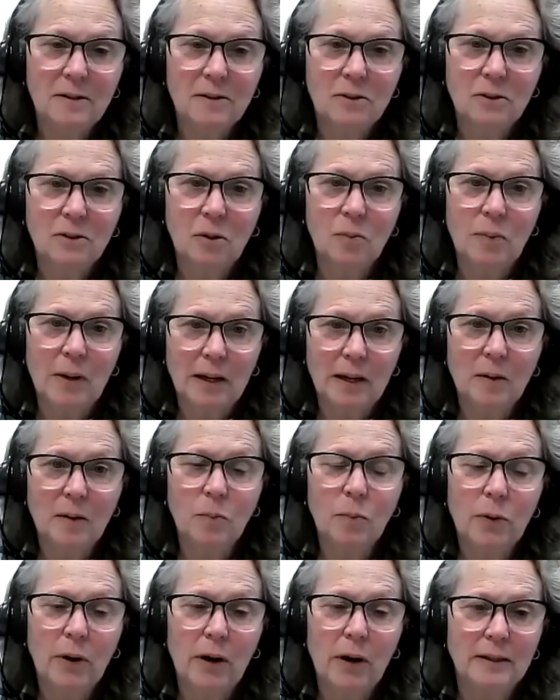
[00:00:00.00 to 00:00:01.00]
So
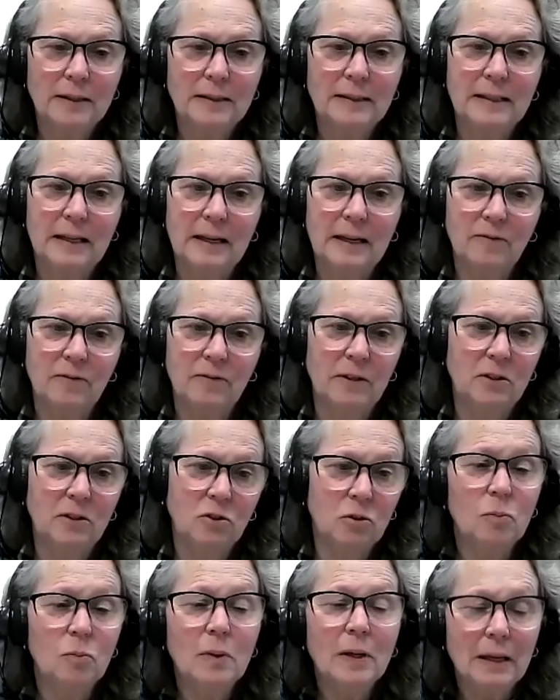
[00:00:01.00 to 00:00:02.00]
making products safely
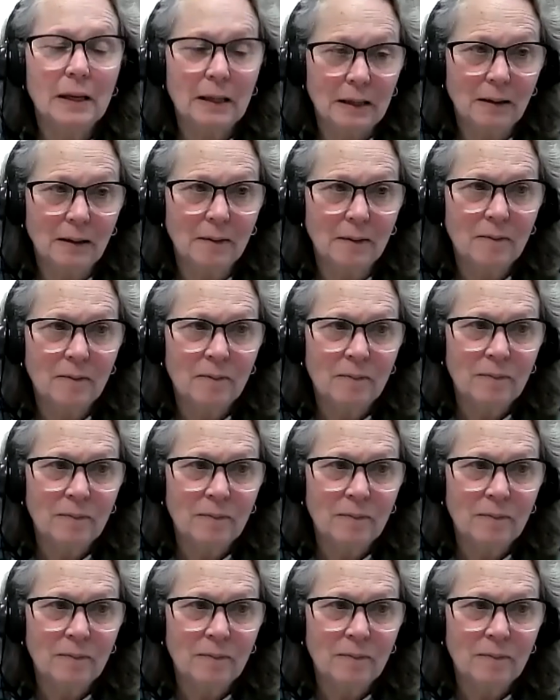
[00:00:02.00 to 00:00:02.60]
to me,